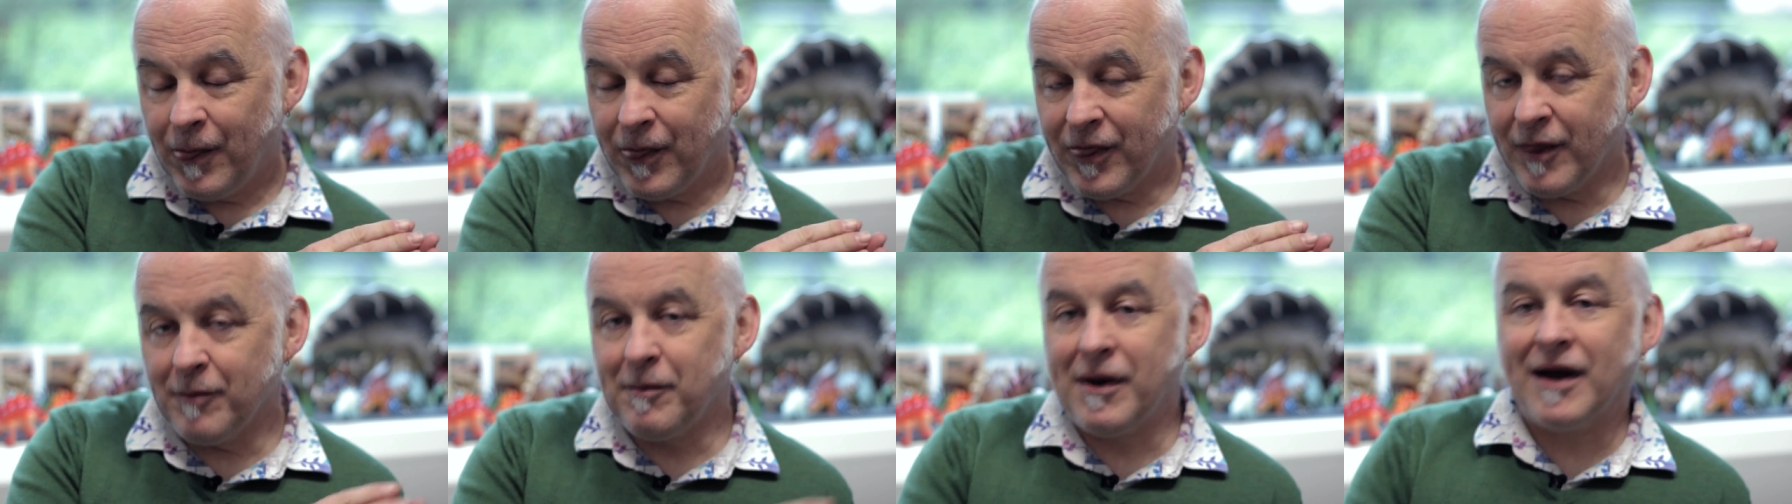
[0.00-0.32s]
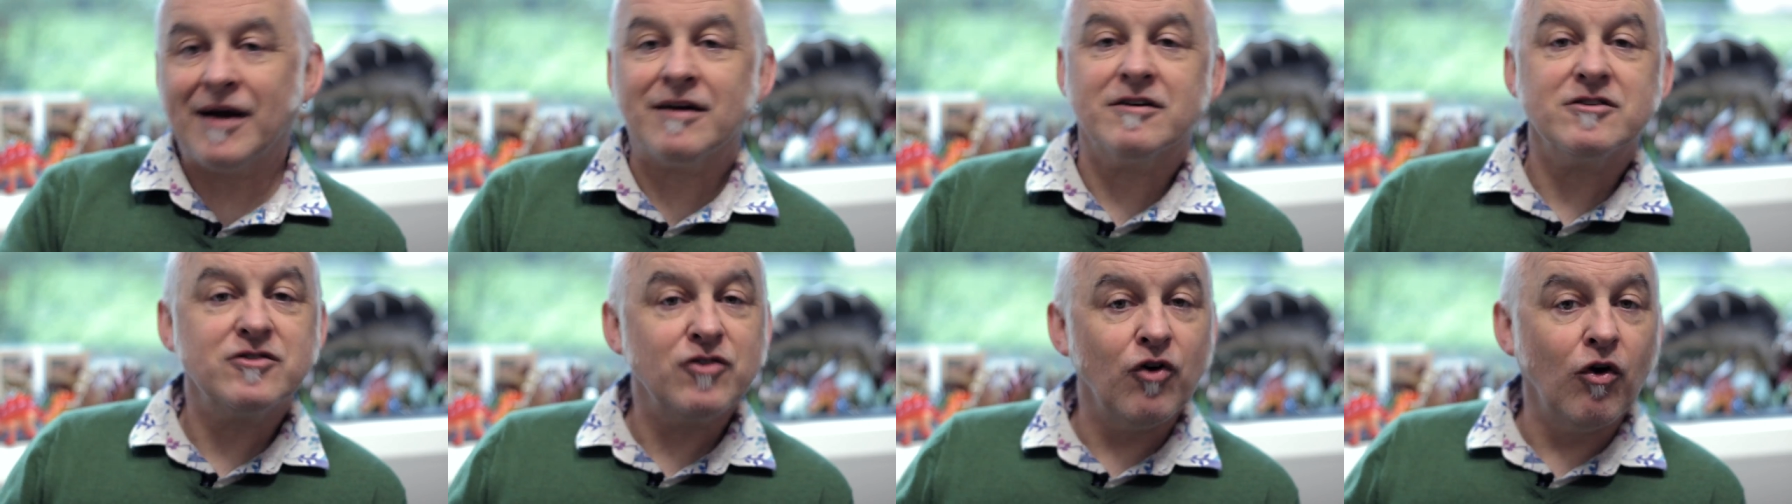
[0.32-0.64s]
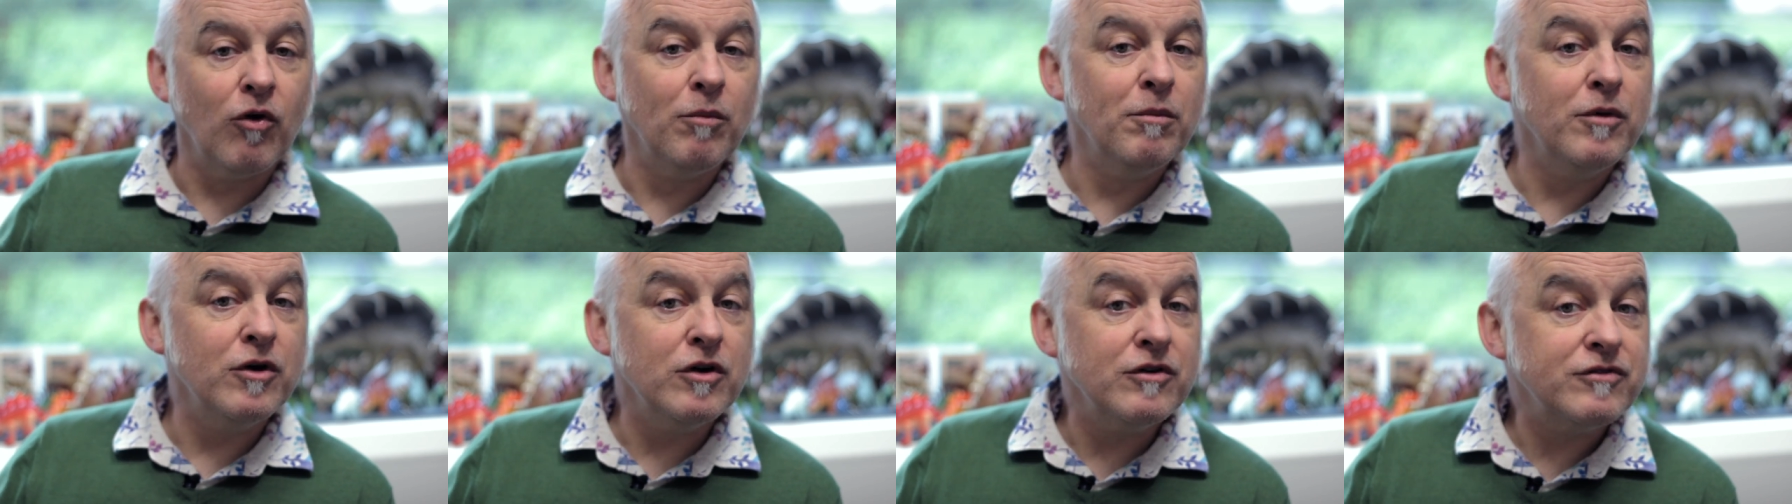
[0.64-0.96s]
The maggots
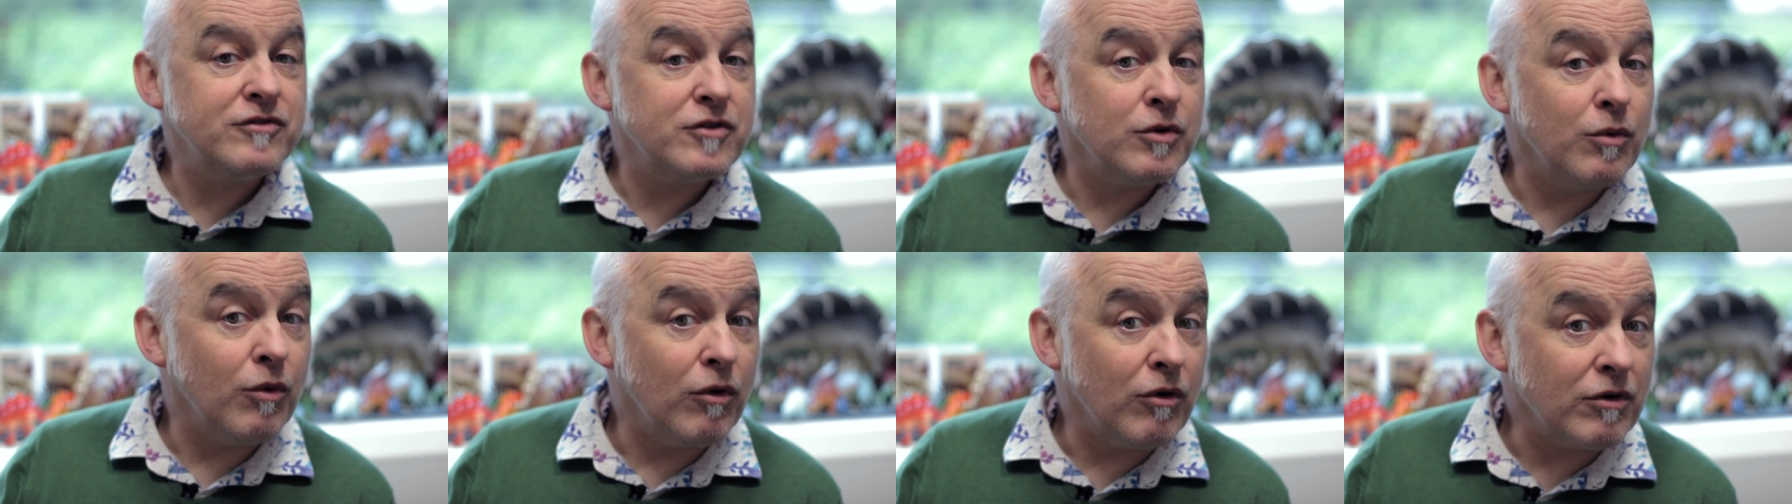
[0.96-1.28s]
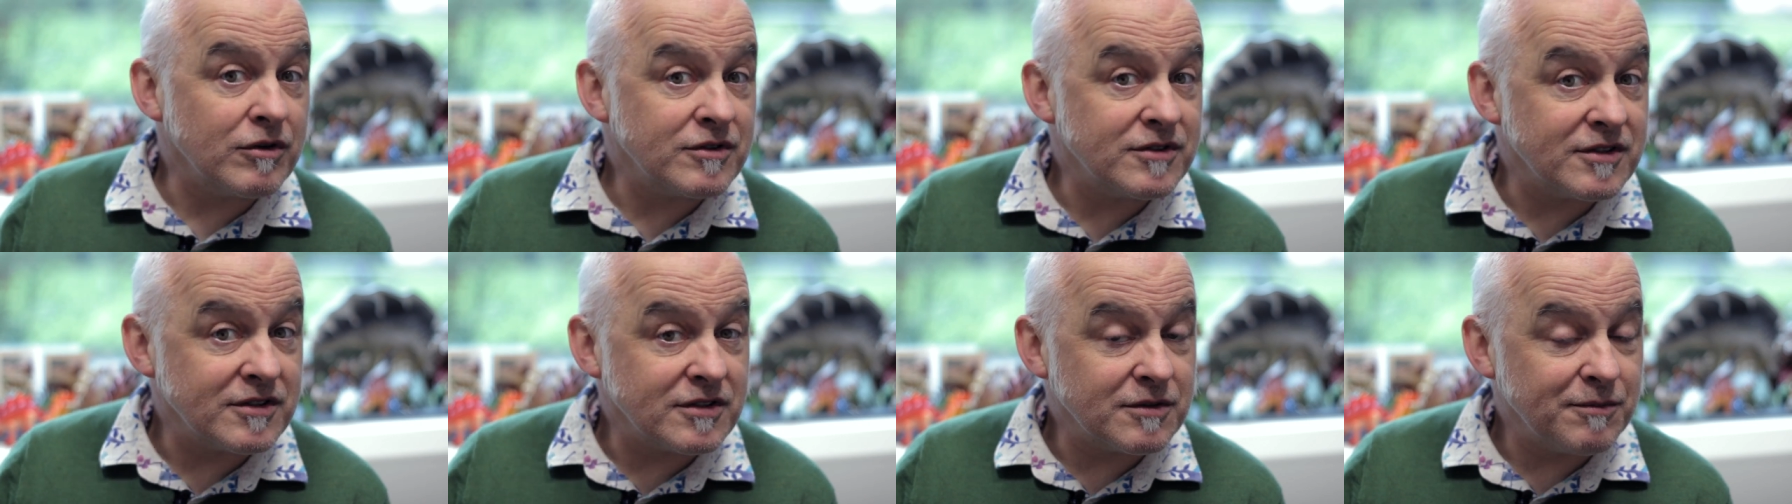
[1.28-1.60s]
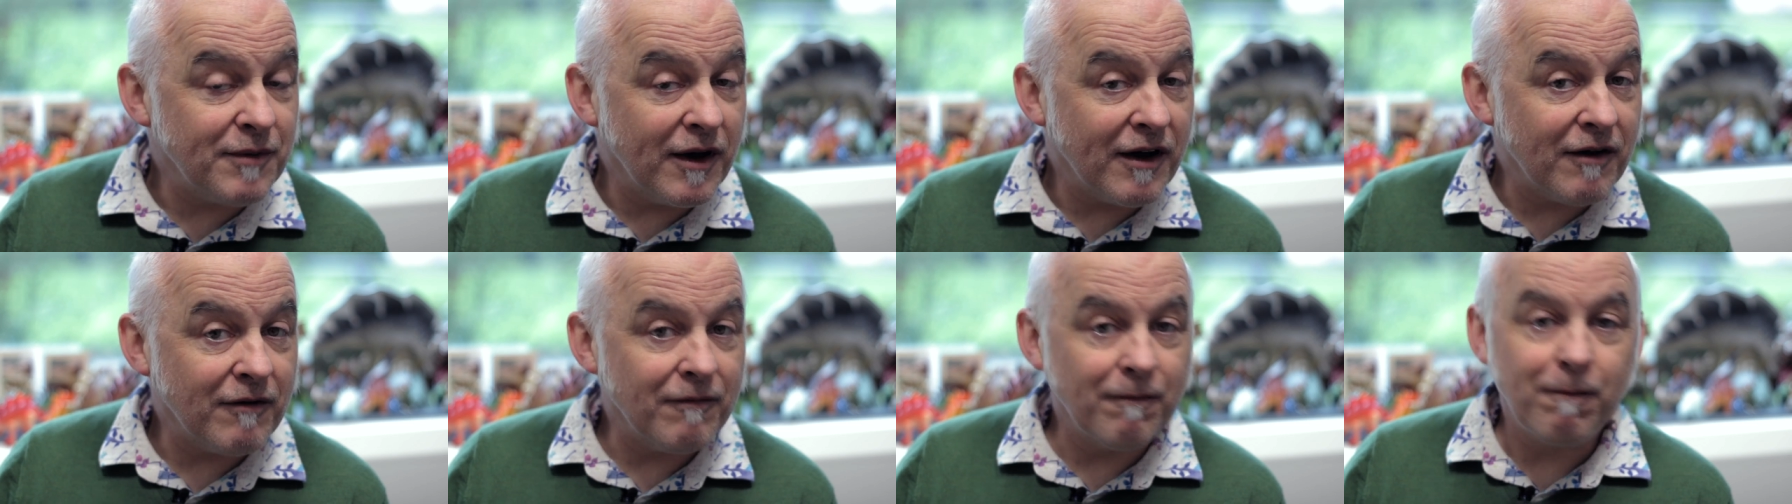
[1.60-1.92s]
all move towards the
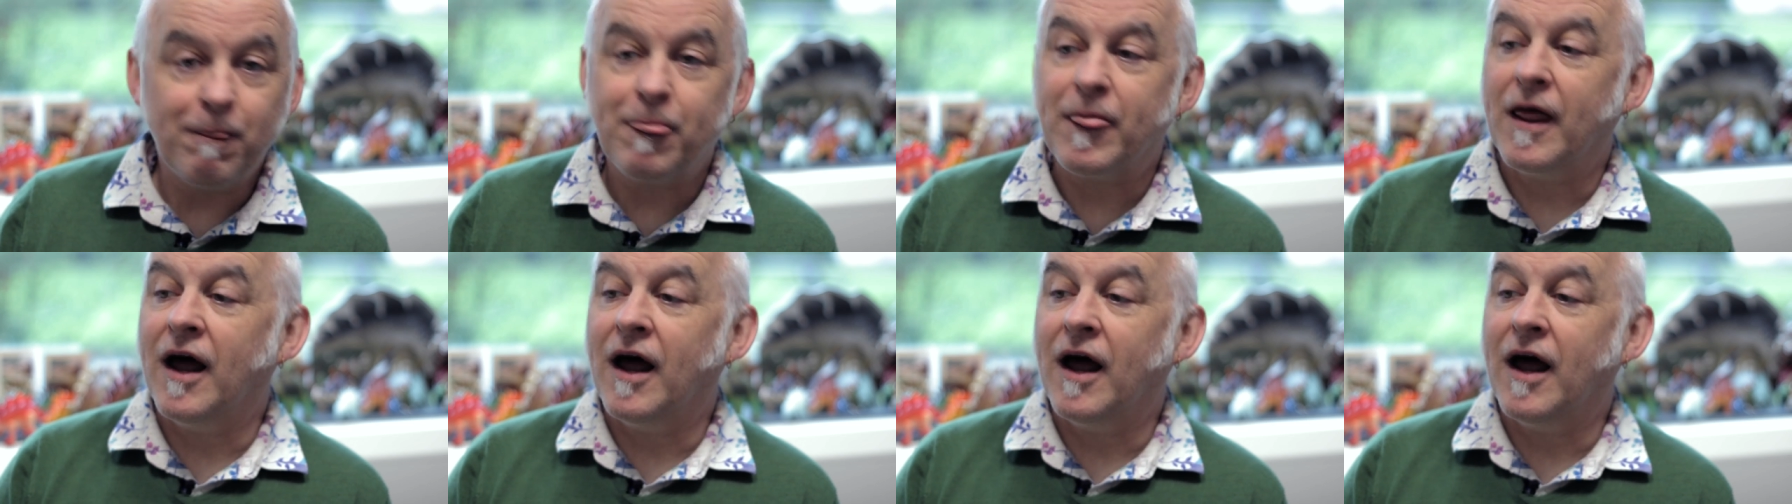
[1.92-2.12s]
smell,